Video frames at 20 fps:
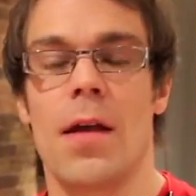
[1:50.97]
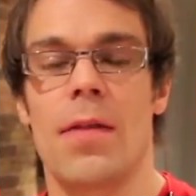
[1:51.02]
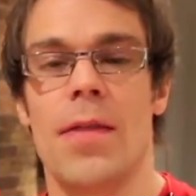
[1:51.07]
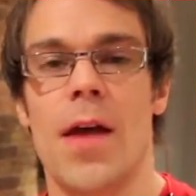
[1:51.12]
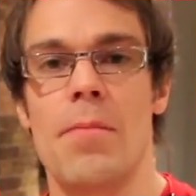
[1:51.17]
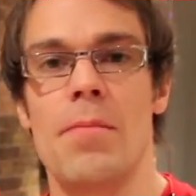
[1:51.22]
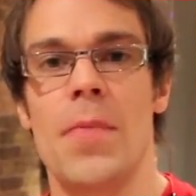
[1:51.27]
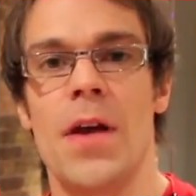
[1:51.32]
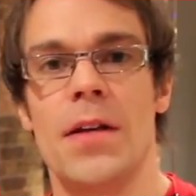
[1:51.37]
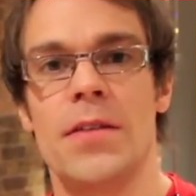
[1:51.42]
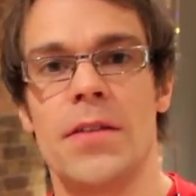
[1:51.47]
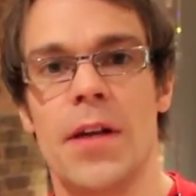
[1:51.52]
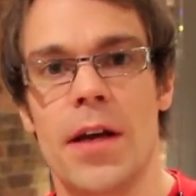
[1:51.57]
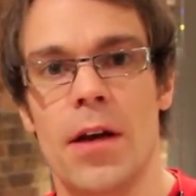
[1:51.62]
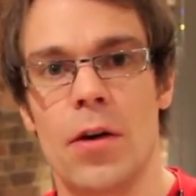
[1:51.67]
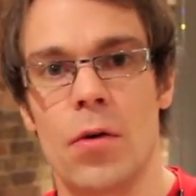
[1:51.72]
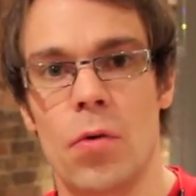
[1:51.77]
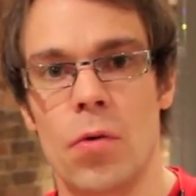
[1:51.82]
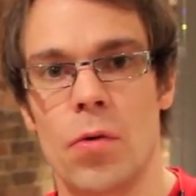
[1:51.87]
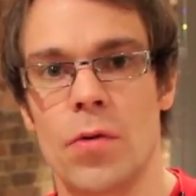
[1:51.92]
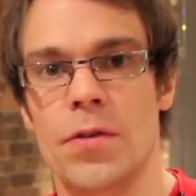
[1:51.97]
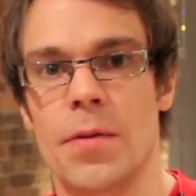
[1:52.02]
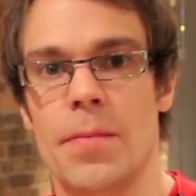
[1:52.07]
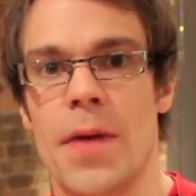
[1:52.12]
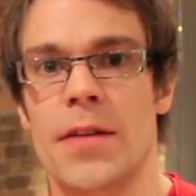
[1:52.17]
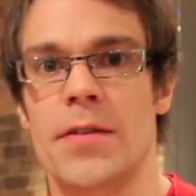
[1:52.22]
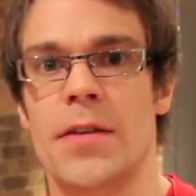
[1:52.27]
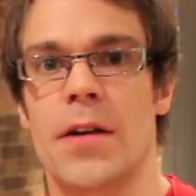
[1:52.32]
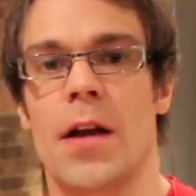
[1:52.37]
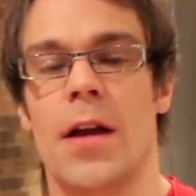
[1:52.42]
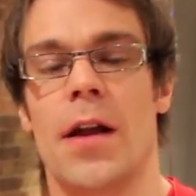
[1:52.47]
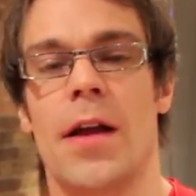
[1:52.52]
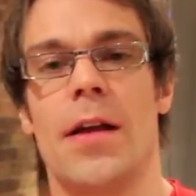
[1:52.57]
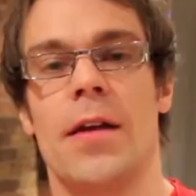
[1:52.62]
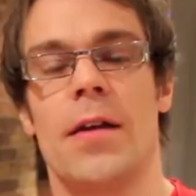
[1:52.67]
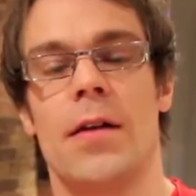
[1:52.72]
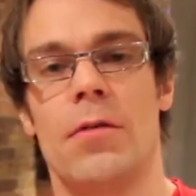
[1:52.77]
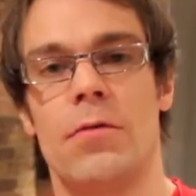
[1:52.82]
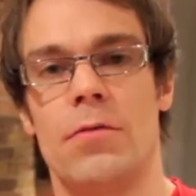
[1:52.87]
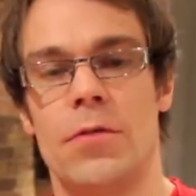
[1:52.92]
That means it can automatically
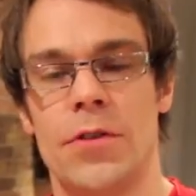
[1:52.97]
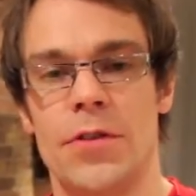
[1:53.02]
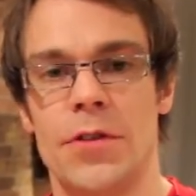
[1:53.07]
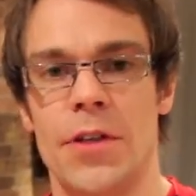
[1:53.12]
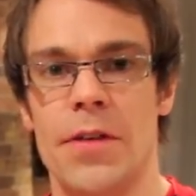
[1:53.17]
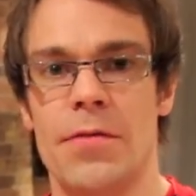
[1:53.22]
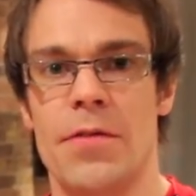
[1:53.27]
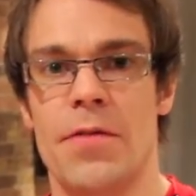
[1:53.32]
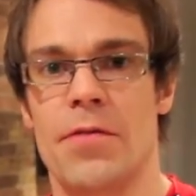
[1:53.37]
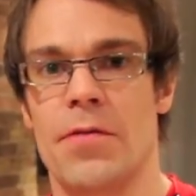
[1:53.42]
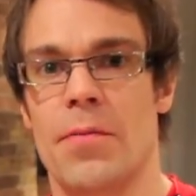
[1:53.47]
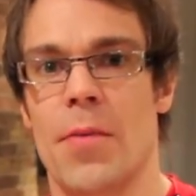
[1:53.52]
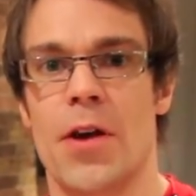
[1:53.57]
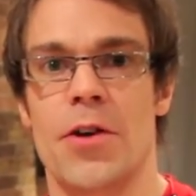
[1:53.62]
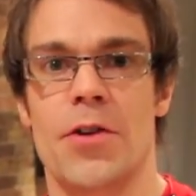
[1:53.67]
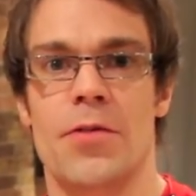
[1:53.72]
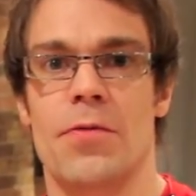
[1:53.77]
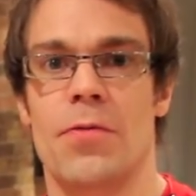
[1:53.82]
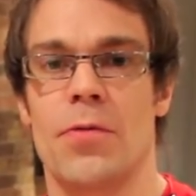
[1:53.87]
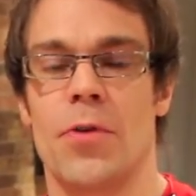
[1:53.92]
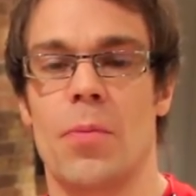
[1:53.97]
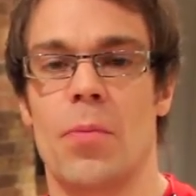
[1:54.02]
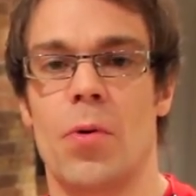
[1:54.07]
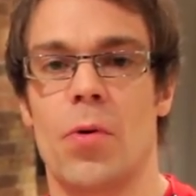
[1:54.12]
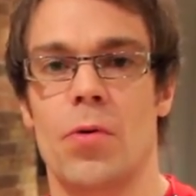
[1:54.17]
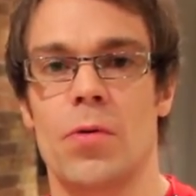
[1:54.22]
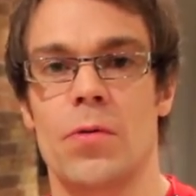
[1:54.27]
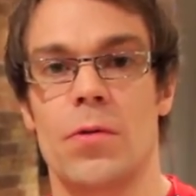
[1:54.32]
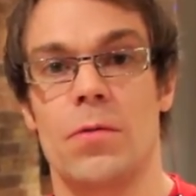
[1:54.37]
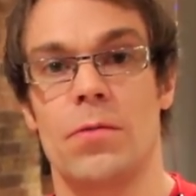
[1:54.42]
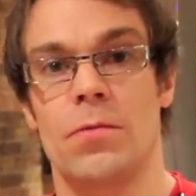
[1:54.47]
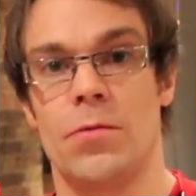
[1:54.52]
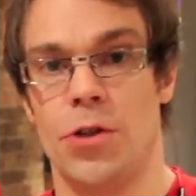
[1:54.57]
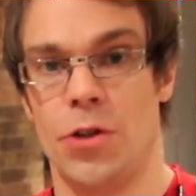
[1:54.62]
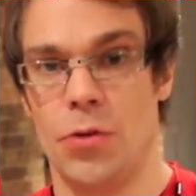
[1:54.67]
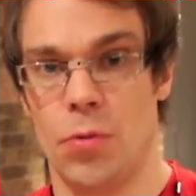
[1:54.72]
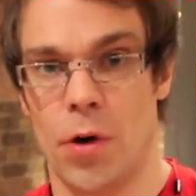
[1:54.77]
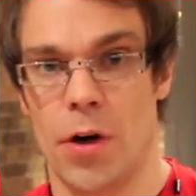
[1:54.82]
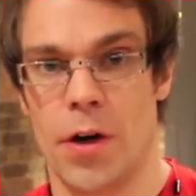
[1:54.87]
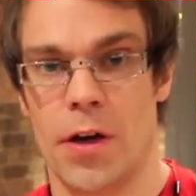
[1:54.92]
receive information from the portal,
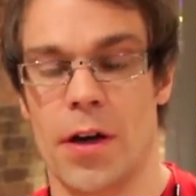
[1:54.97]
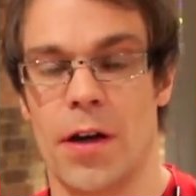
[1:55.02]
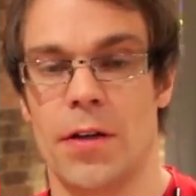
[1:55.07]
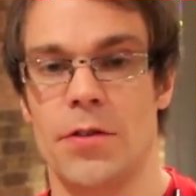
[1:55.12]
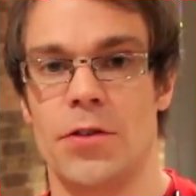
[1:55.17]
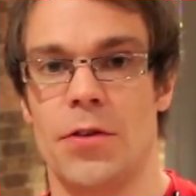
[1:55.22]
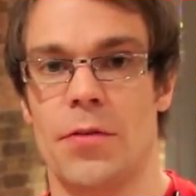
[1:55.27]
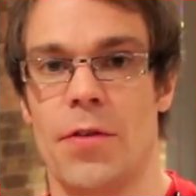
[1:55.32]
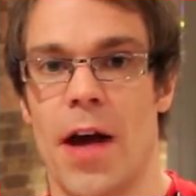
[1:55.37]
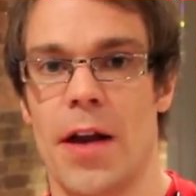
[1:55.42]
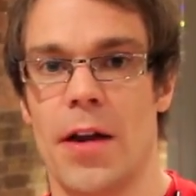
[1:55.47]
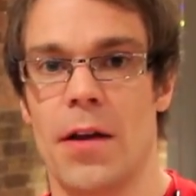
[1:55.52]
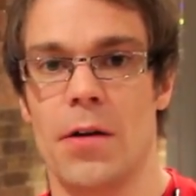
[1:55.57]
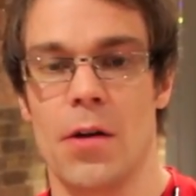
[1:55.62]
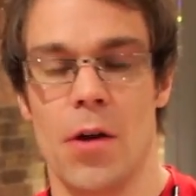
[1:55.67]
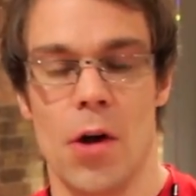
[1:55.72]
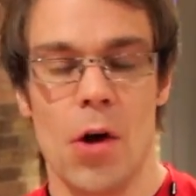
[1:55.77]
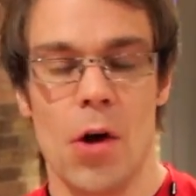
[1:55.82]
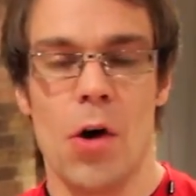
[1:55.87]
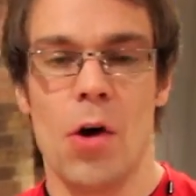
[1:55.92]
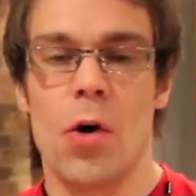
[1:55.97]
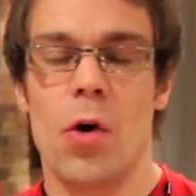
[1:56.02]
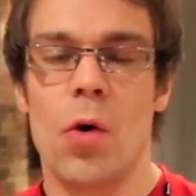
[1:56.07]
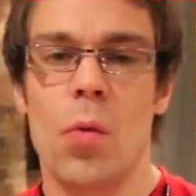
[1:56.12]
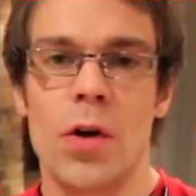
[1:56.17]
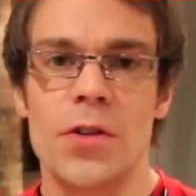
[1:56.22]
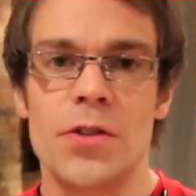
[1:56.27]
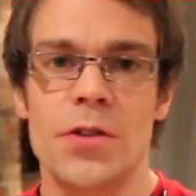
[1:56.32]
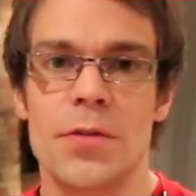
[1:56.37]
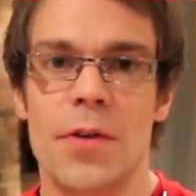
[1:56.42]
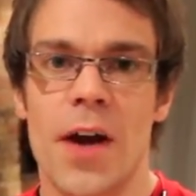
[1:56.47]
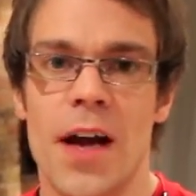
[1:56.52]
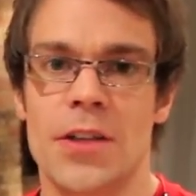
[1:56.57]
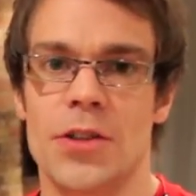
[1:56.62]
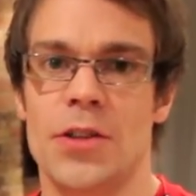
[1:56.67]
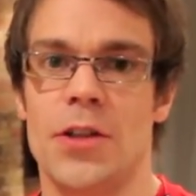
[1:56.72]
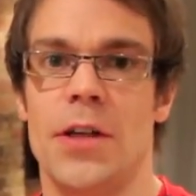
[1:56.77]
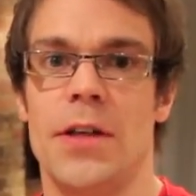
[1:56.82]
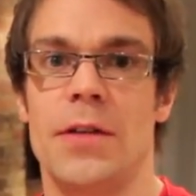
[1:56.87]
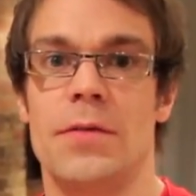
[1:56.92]
new workouts you've added, or once you've
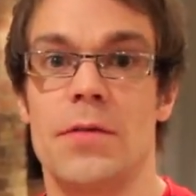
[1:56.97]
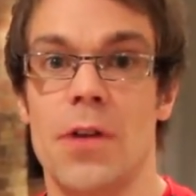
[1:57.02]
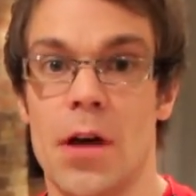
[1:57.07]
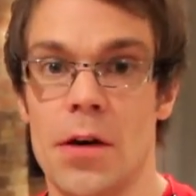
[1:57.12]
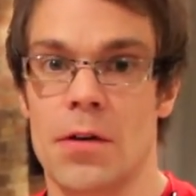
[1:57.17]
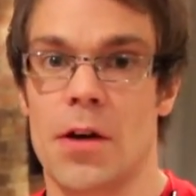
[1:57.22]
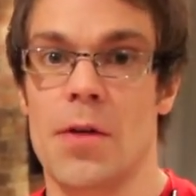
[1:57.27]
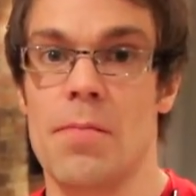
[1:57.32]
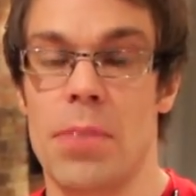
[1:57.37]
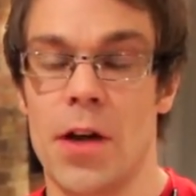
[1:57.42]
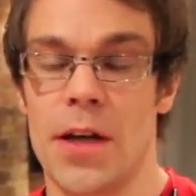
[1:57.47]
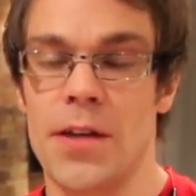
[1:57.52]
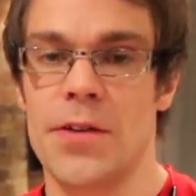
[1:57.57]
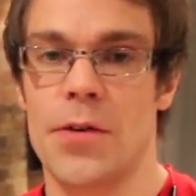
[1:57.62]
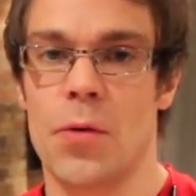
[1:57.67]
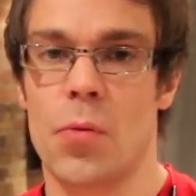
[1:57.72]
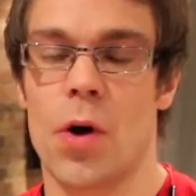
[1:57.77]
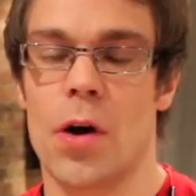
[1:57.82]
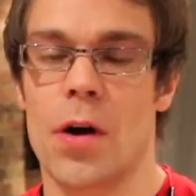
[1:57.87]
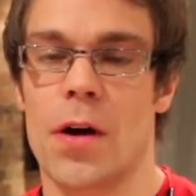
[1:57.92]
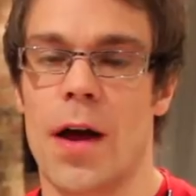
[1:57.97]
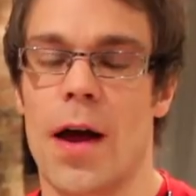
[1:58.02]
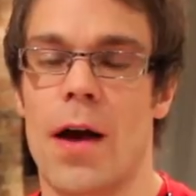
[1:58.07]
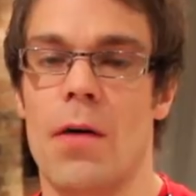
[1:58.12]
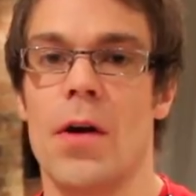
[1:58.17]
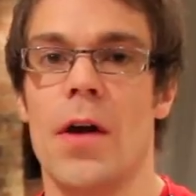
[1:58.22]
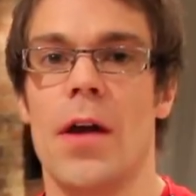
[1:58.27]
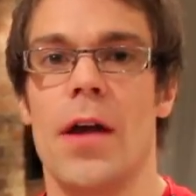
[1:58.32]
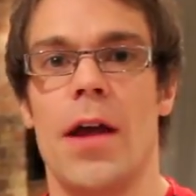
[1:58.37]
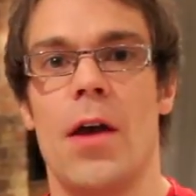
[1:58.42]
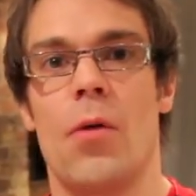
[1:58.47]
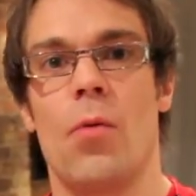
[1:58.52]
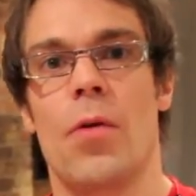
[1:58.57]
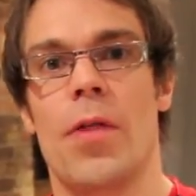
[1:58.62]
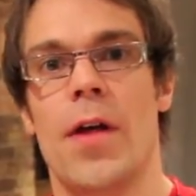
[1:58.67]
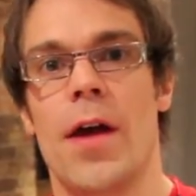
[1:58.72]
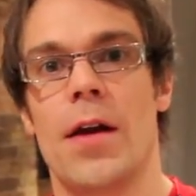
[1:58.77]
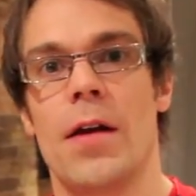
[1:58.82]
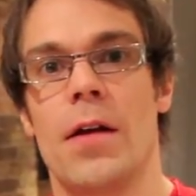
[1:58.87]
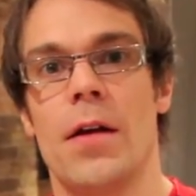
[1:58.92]
actually completed a workout, it will
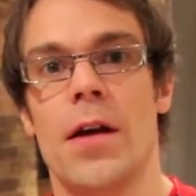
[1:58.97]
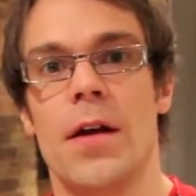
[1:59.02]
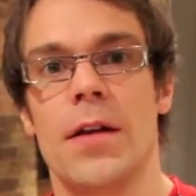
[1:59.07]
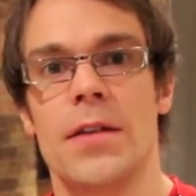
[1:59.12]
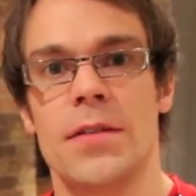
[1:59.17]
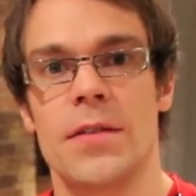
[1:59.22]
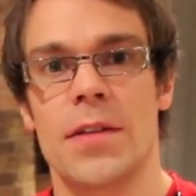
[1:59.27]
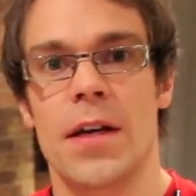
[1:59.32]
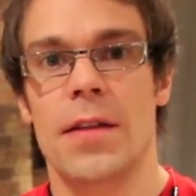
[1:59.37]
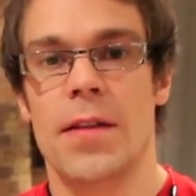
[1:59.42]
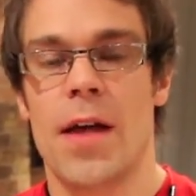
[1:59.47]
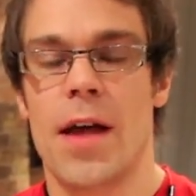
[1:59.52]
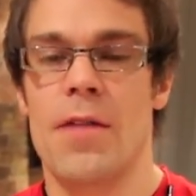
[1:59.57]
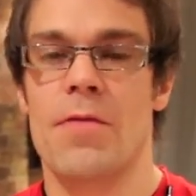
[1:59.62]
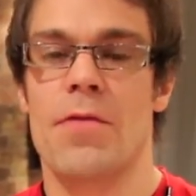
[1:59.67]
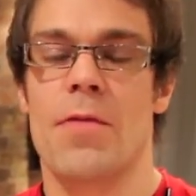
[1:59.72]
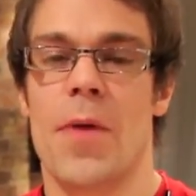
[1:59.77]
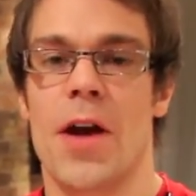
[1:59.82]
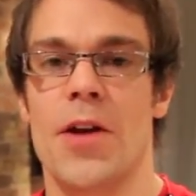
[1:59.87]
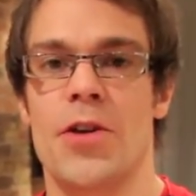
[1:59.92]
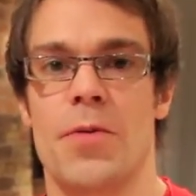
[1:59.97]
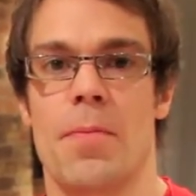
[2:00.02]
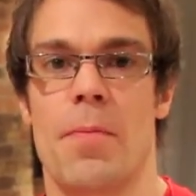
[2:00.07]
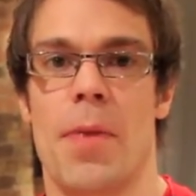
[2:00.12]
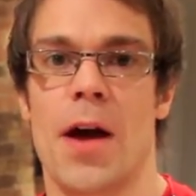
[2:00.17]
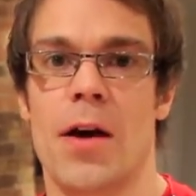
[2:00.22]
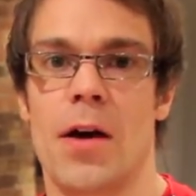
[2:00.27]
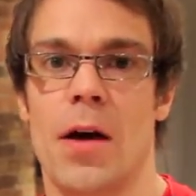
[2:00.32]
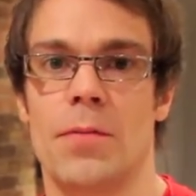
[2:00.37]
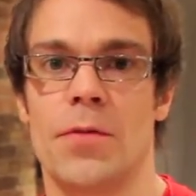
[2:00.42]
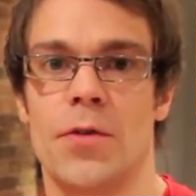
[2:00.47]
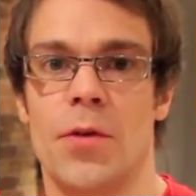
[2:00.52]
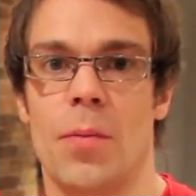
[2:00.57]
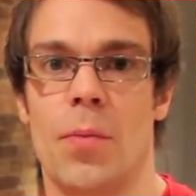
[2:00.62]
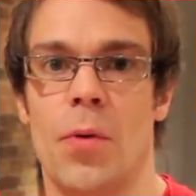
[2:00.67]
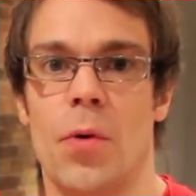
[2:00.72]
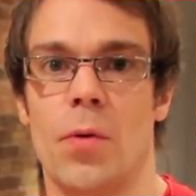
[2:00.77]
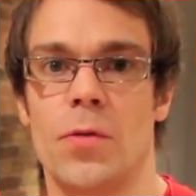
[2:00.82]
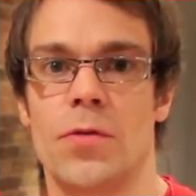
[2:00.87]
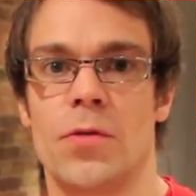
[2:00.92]
then sync that information back up to
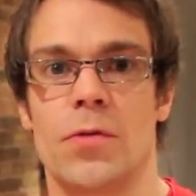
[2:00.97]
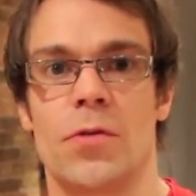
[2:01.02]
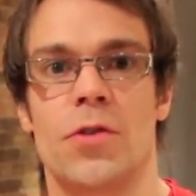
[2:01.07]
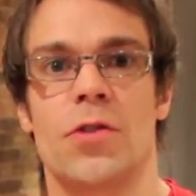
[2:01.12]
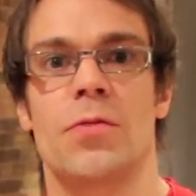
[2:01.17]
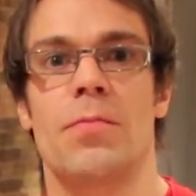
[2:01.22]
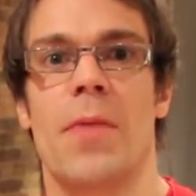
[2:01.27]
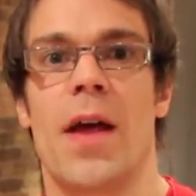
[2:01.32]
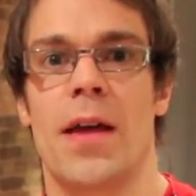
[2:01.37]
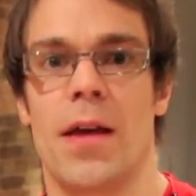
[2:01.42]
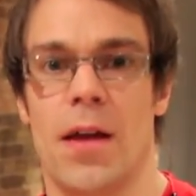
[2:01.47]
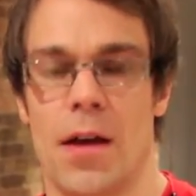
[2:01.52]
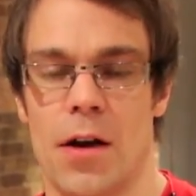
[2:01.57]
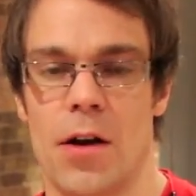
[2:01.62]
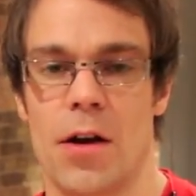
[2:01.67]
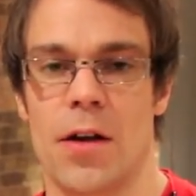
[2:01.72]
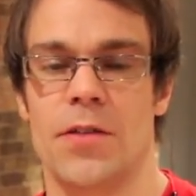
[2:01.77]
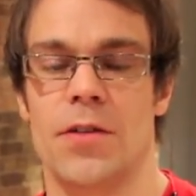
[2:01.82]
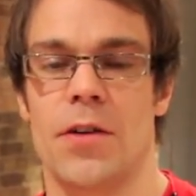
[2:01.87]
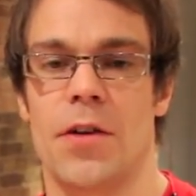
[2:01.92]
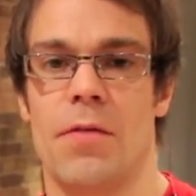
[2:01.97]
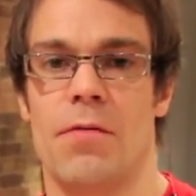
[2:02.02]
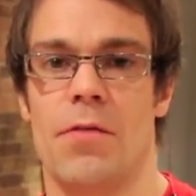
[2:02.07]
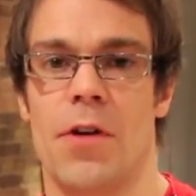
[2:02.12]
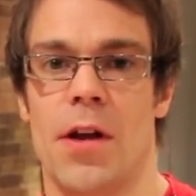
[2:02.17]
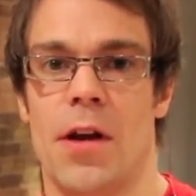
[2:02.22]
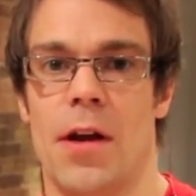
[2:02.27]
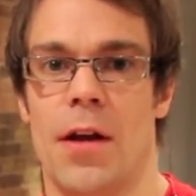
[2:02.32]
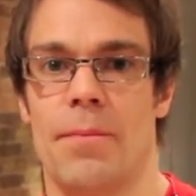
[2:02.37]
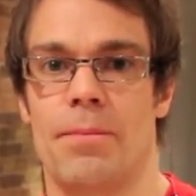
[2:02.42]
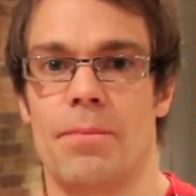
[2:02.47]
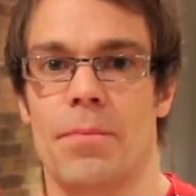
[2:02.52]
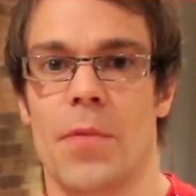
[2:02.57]
the portal, just making it nice and convenient.